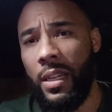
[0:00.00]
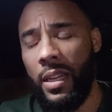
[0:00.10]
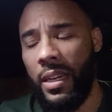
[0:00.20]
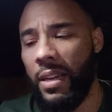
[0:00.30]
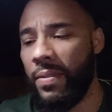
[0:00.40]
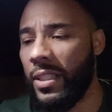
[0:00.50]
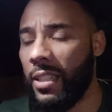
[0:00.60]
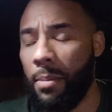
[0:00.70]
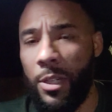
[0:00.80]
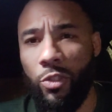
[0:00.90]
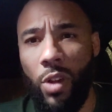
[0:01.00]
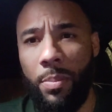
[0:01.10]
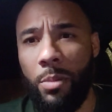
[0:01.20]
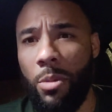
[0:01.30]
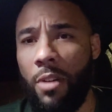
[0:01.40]
And every time I
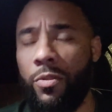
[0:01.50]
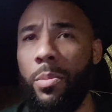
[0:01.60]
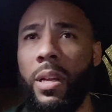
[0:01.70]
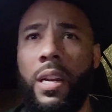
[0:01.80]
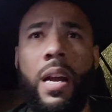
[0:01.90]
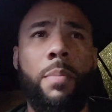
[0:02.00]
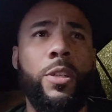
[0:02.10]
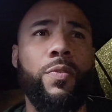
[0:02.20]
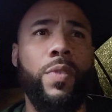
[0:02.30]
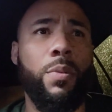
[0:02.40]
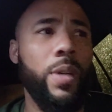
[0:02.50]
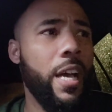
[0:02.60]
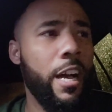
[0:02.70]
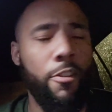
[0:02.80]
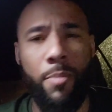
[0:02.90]
drop them off, no matter how much fun we
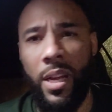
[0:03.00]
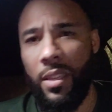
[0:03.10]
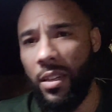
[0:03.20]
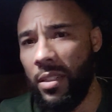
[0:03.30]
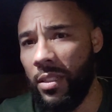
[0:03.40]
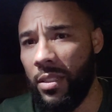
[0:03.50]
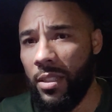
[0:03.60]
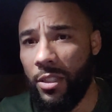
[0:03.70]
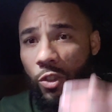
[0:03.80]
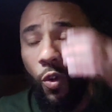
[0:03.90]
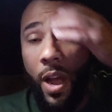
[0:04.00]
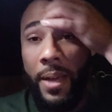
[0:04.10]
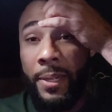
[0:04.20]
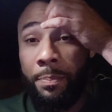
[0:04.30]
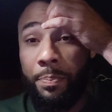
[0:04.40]
have, my youngest son is
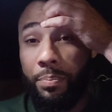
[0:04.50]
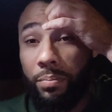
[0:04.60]
crying.